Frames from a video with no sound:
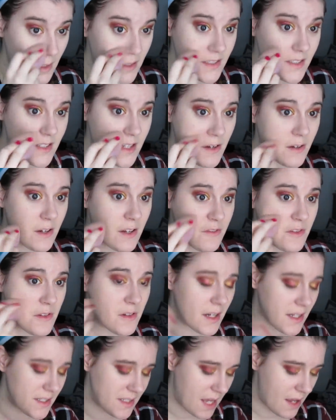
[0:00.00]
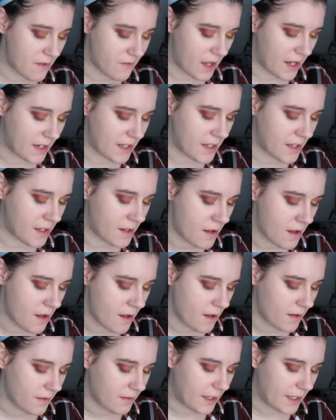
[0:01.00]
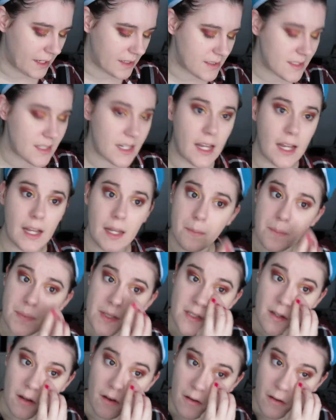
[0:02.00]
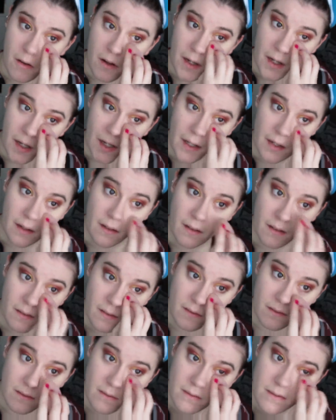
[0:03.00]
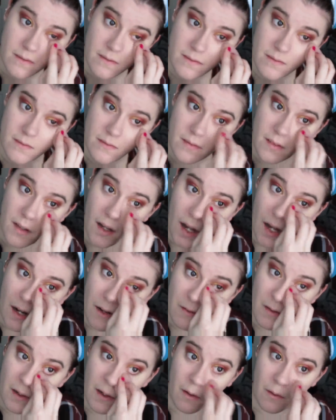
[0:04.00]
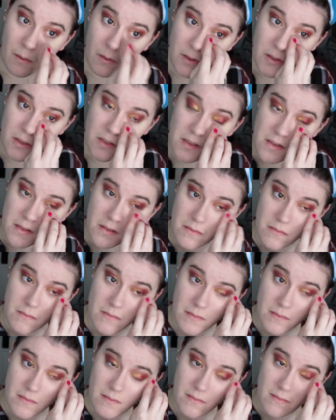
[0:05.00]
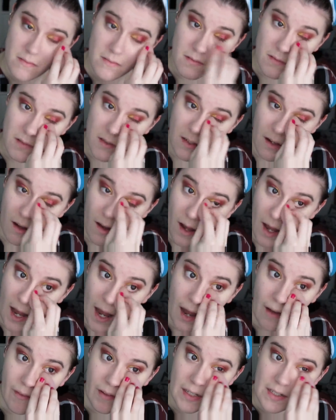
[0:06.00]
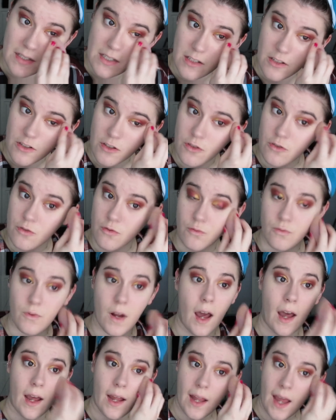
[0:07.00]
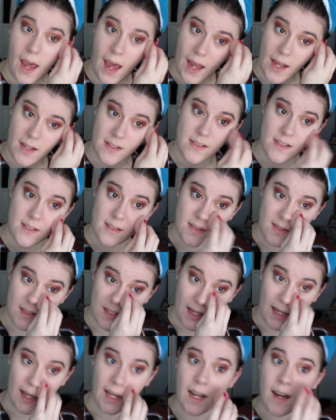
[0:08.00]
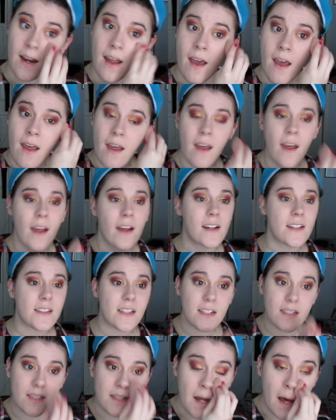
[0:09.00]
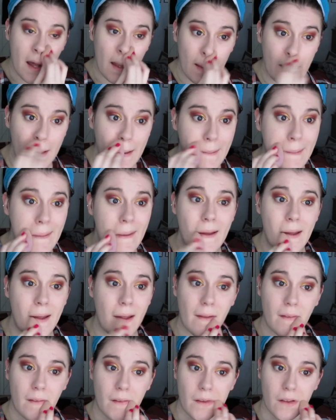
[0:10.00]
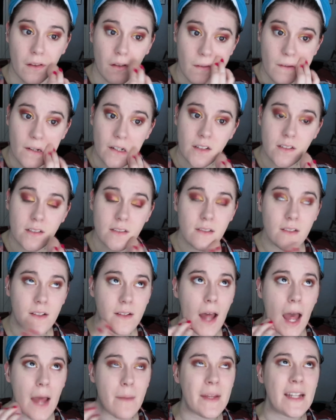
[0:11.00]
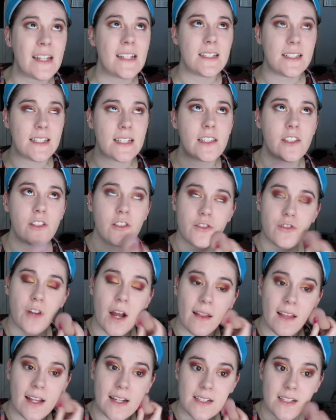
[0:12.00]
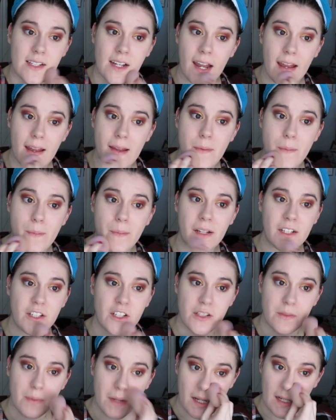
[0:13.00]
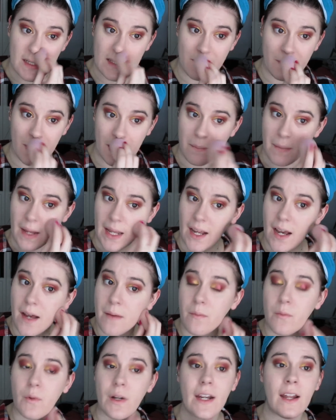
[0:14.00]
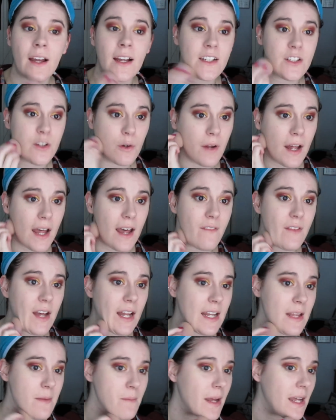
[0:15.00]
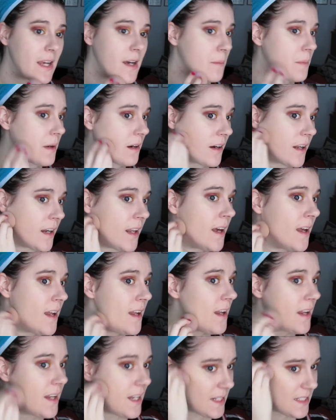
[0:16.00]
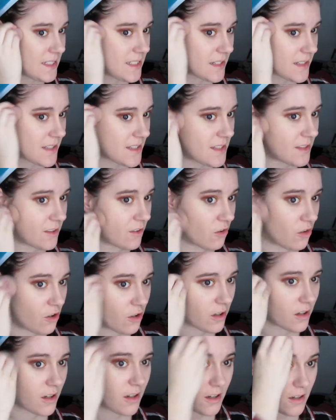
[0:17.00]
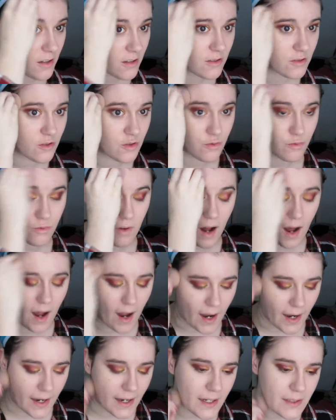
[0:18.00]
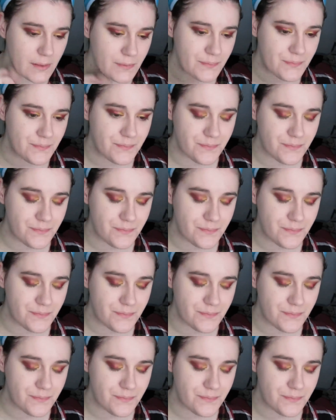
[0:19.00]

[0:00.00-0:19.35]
So if you guys have any like tips on, I don't know, just not having such dry ass skin, because it's not like it looks, I mean it did look dry last night, but just because of my makeup, when I don't have any makeup on, it doesn't look dry.